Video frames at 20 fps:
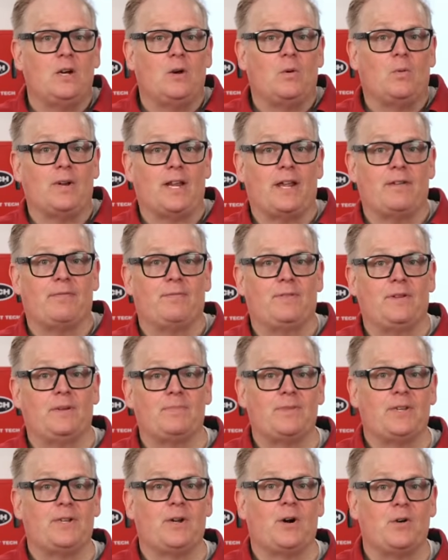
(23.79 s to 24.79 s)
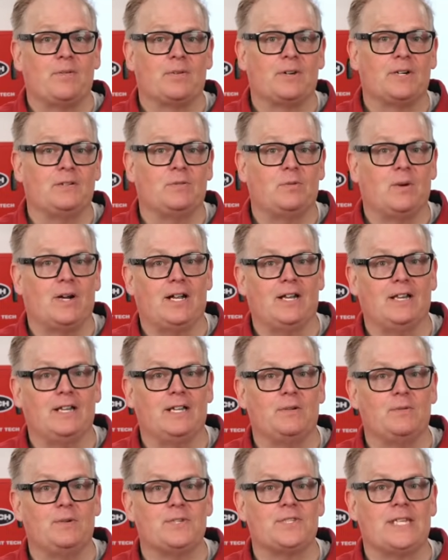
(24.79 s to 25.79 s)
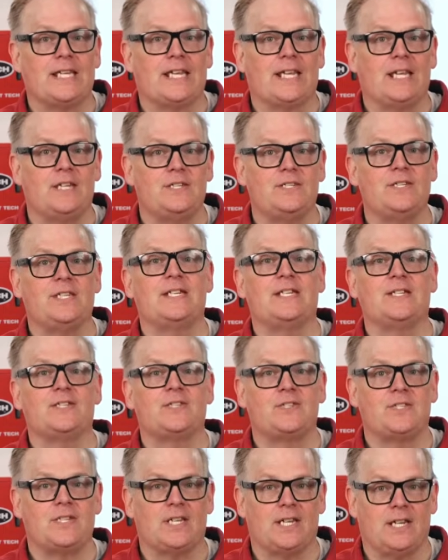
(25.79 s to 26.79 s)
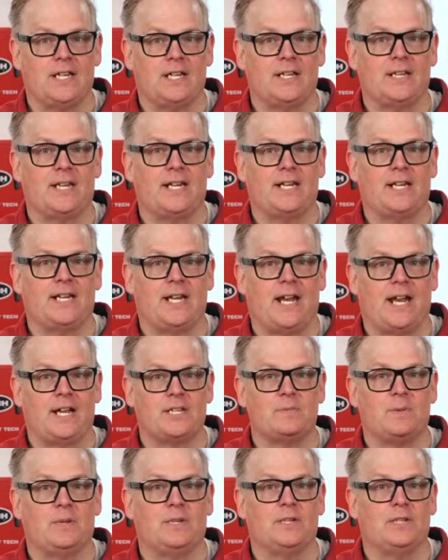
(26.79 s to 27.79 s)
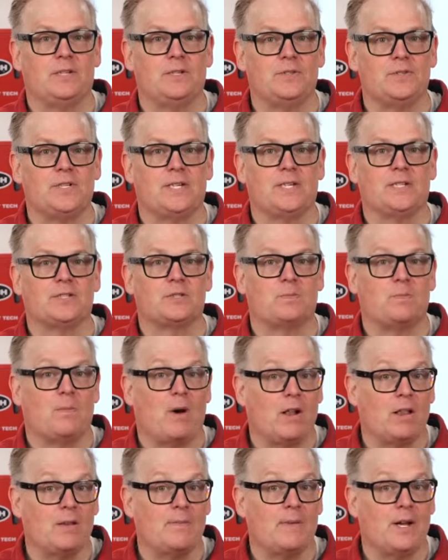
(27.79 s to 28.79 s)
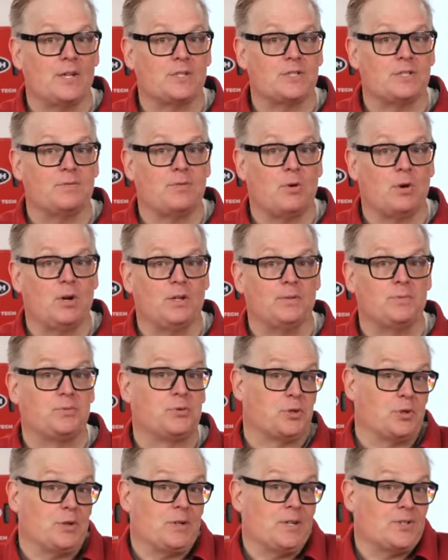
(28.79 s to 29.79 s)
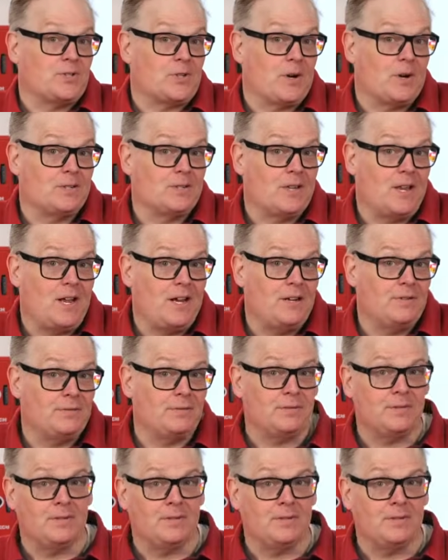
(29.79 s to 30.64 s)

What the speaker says: When I flipped it over, well, it was easy to see that it has been losing small amounts of oil during its hard life.